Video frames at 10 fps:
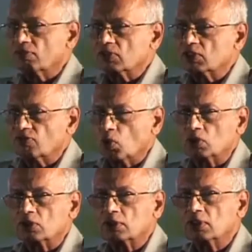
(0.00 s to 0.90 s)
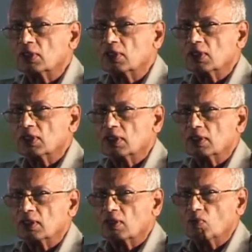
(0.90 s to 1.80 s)
of this 4th
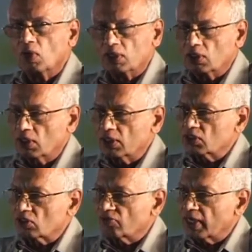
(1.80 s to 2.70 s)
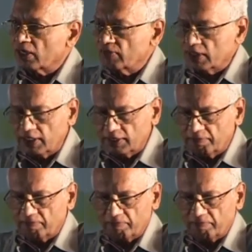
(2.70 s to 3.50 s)
World Congress of Ayurveda,